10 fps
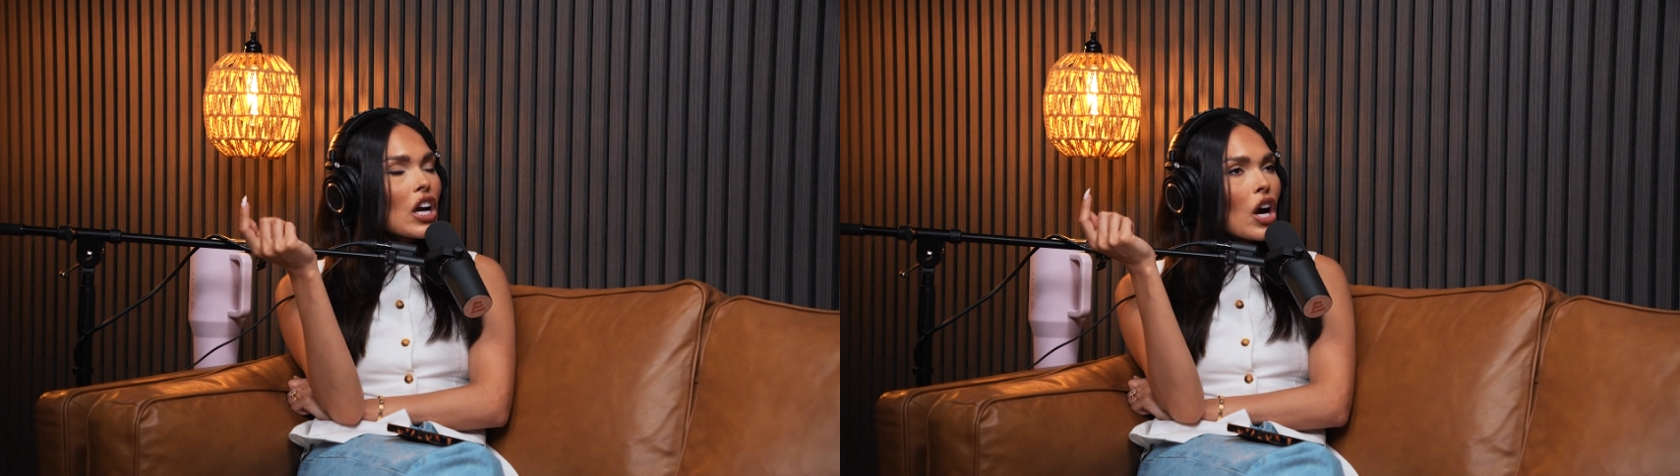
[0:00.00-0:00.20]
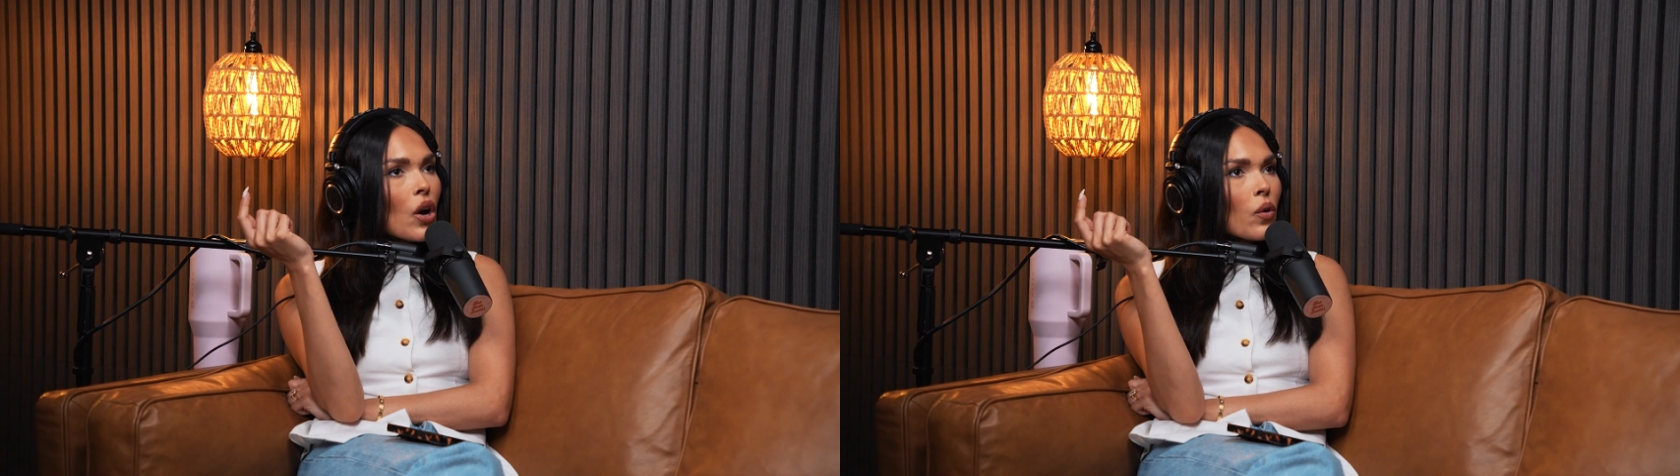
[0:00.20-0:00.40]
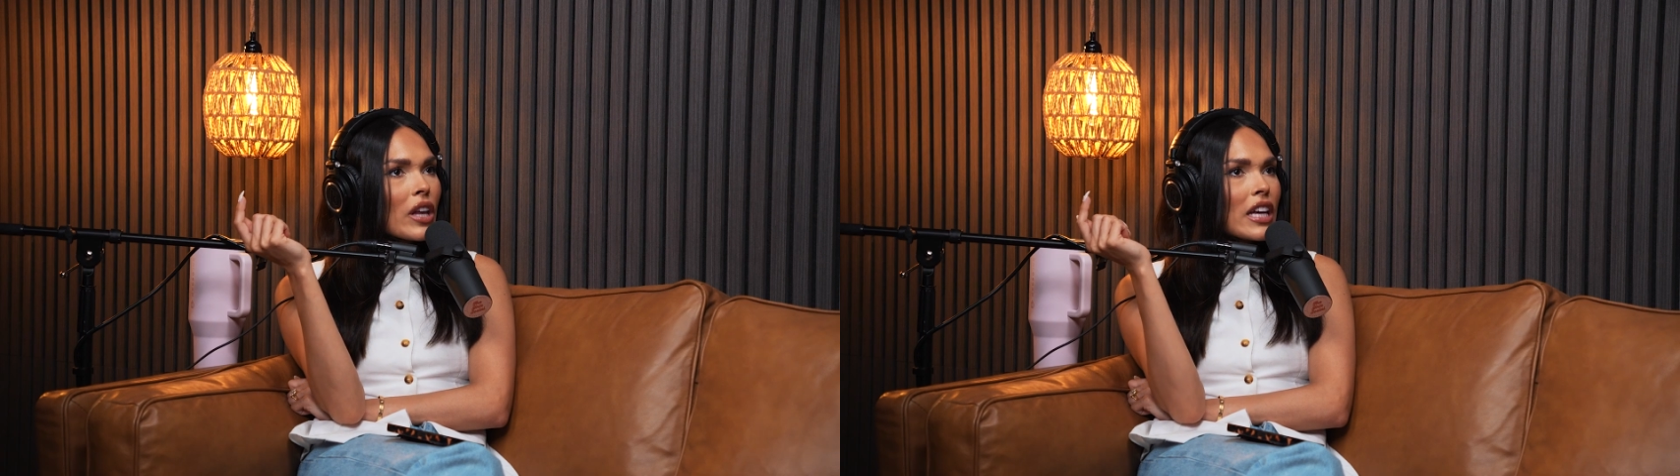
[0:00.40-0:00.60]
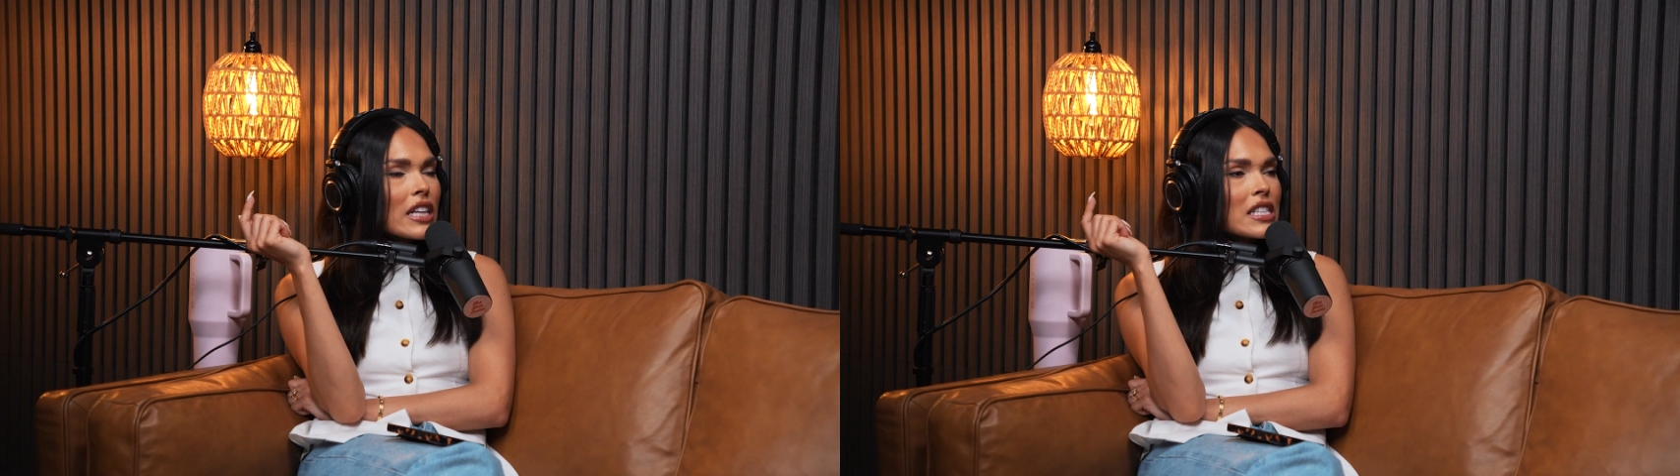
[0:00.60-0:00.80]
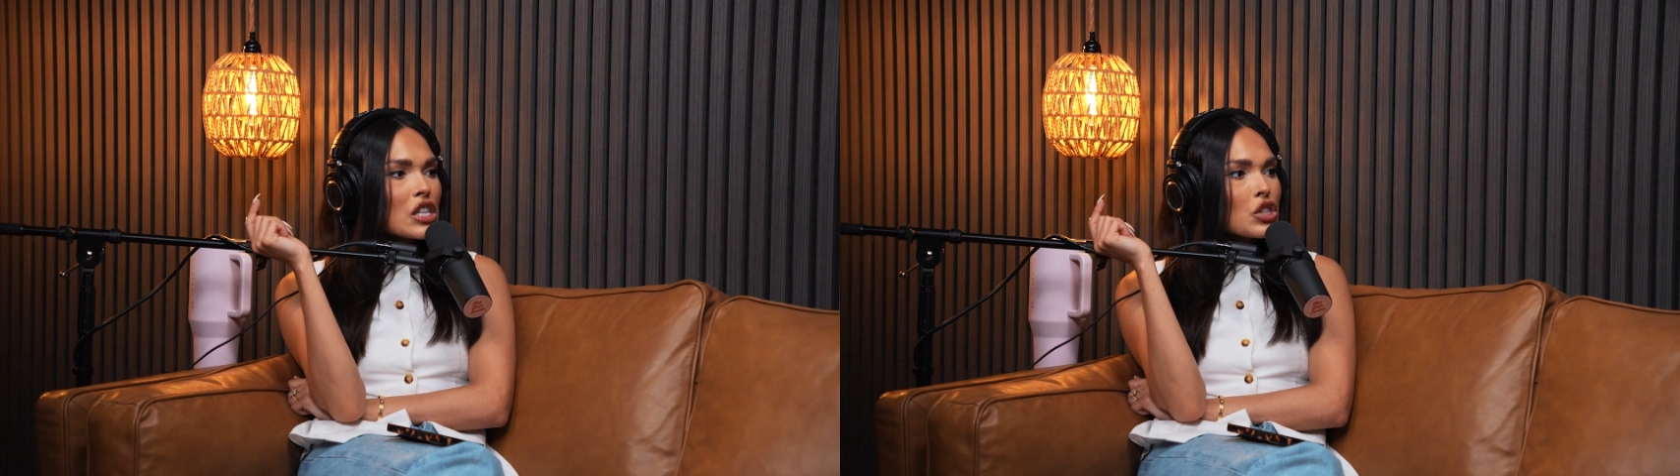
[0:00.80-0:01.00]
oh, it
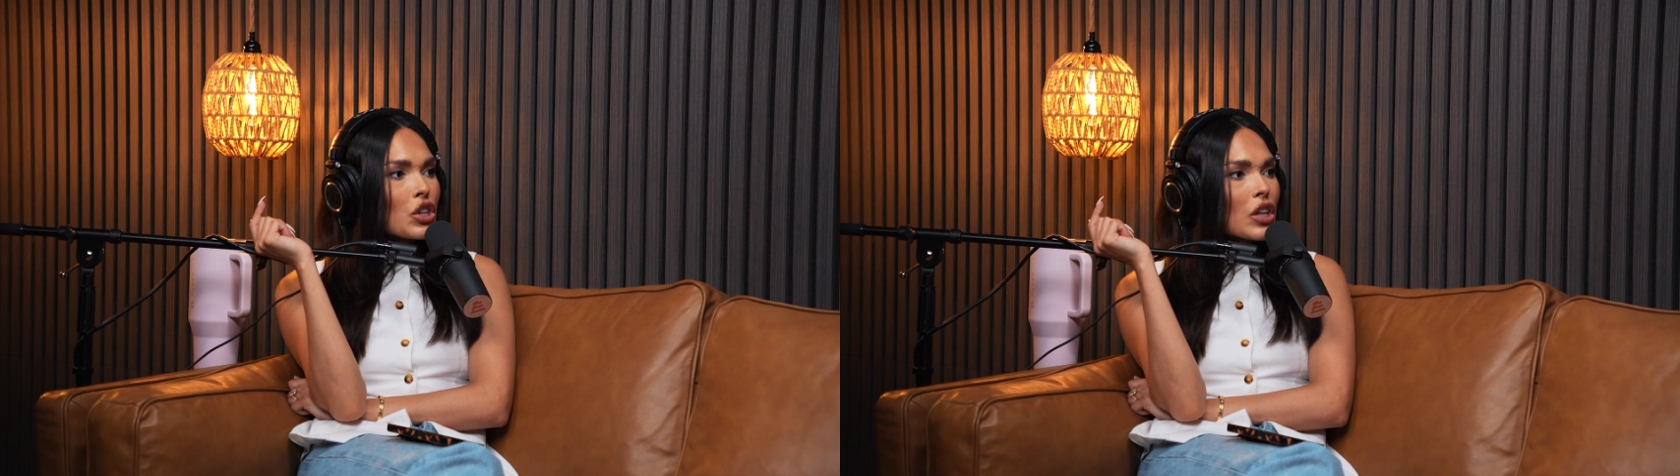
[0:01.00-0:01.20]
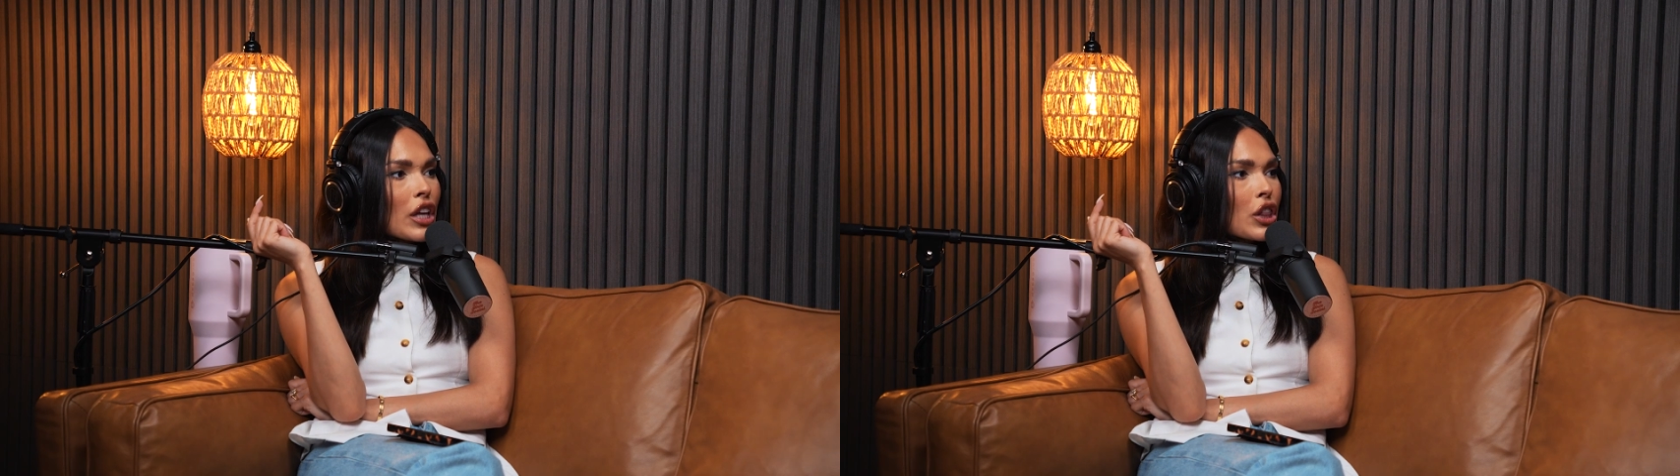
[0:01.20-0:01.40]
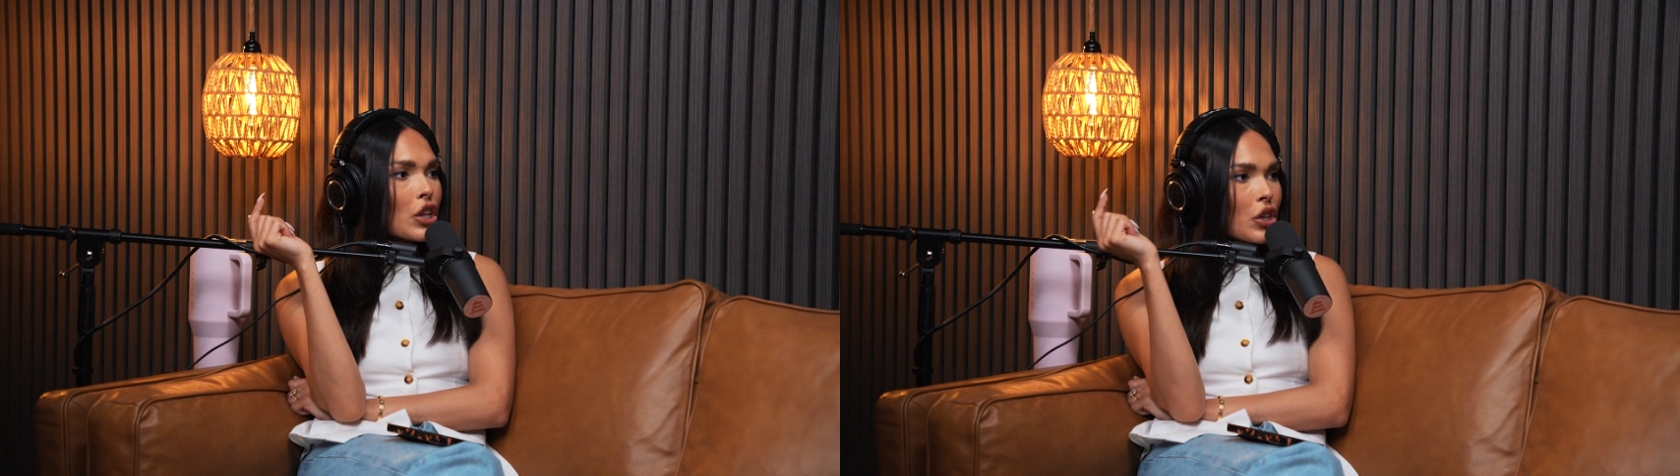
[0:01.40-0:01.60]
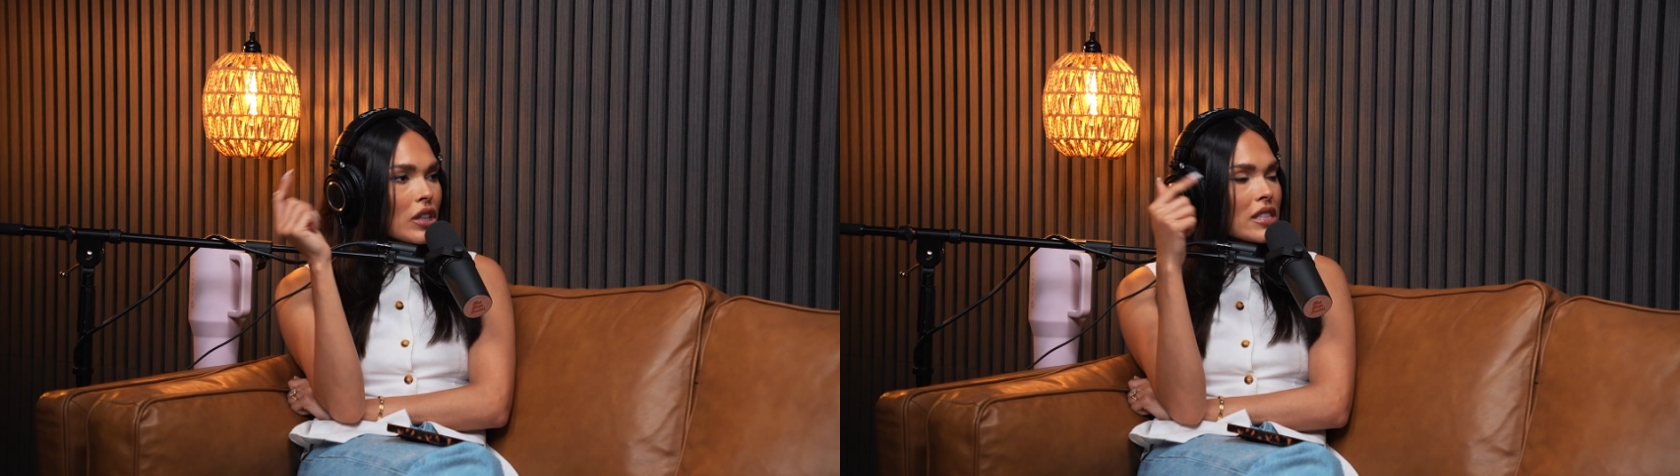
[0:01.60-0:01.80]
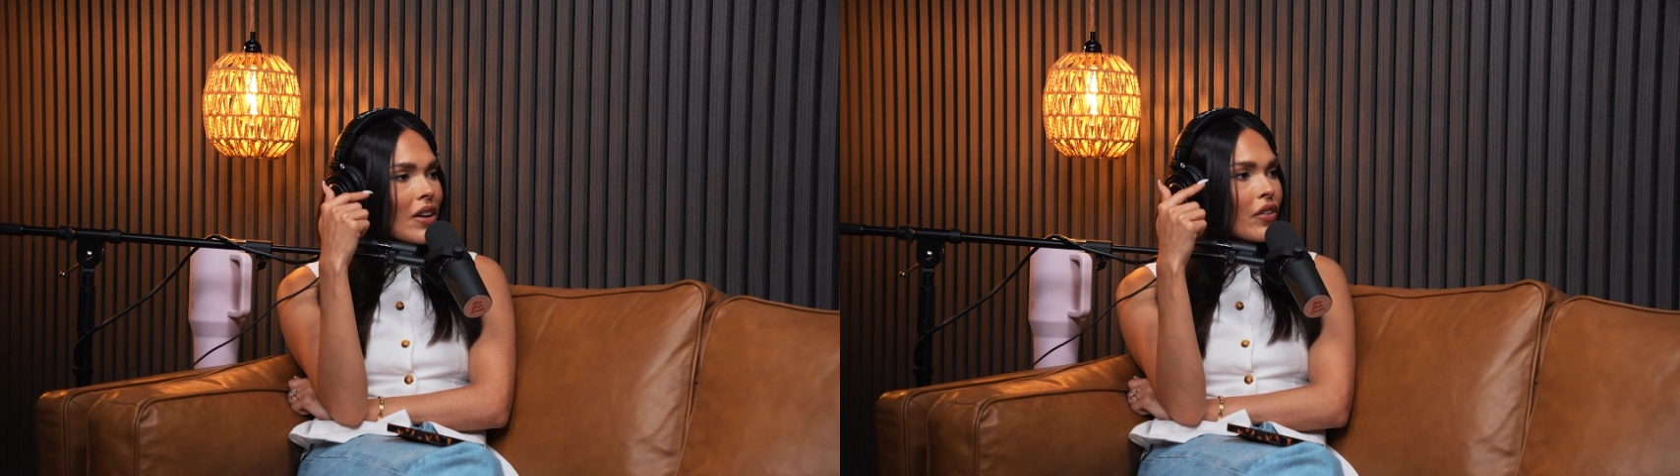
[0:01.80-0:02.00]
says you're
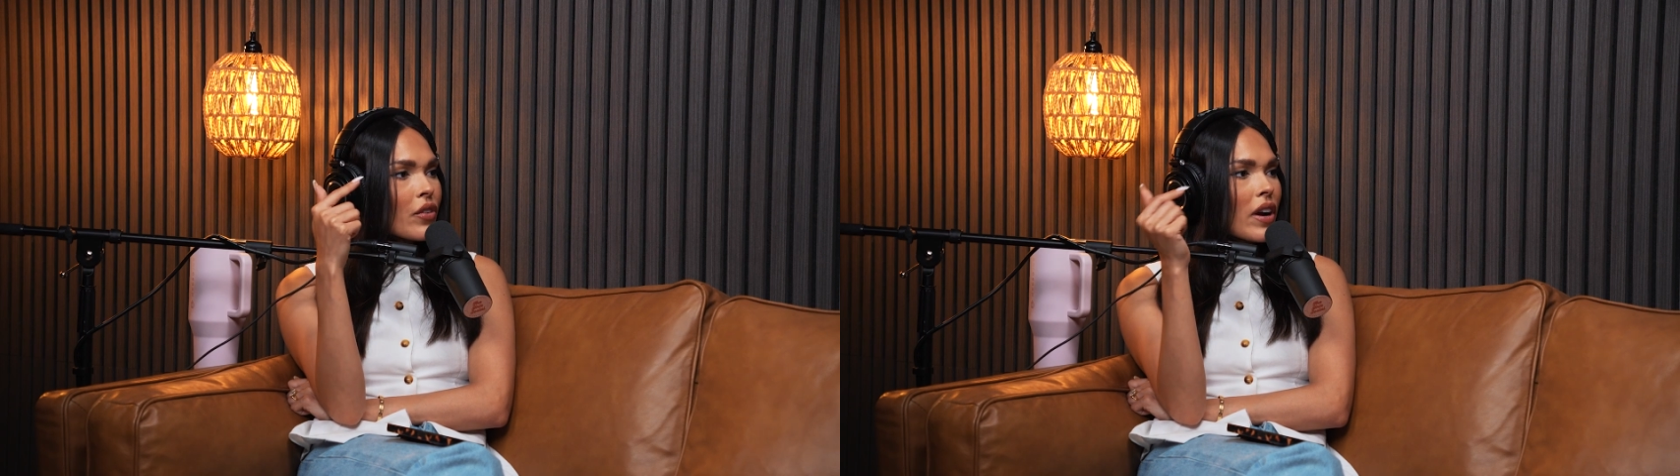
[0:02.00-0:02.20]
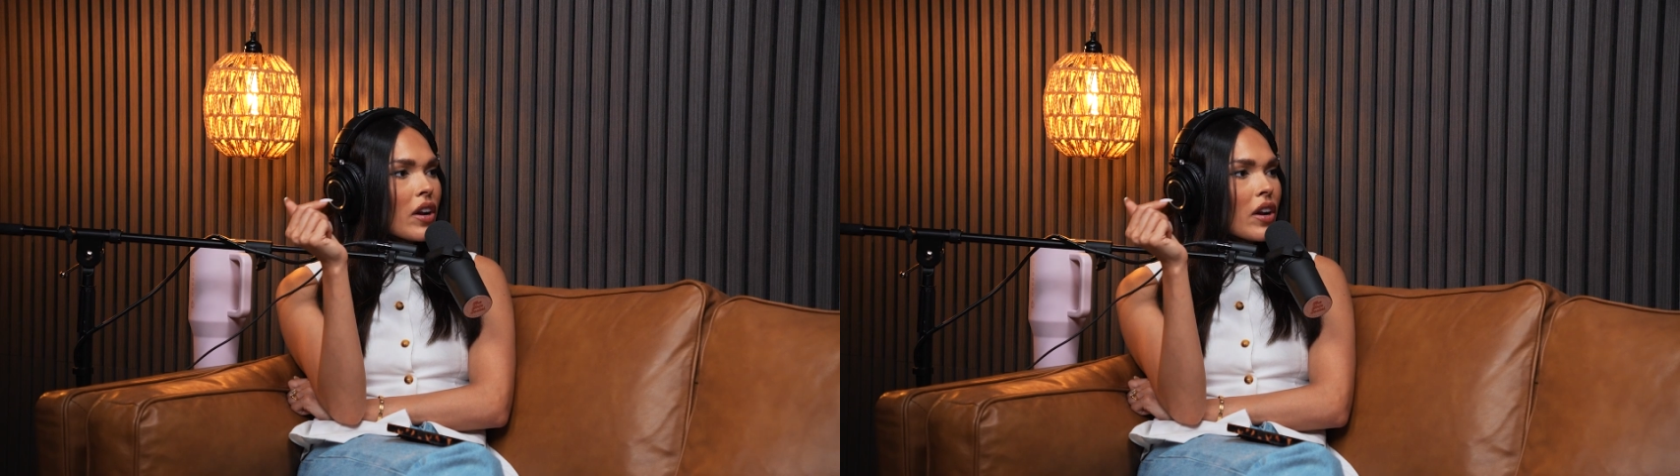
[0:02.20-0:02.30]
37 around.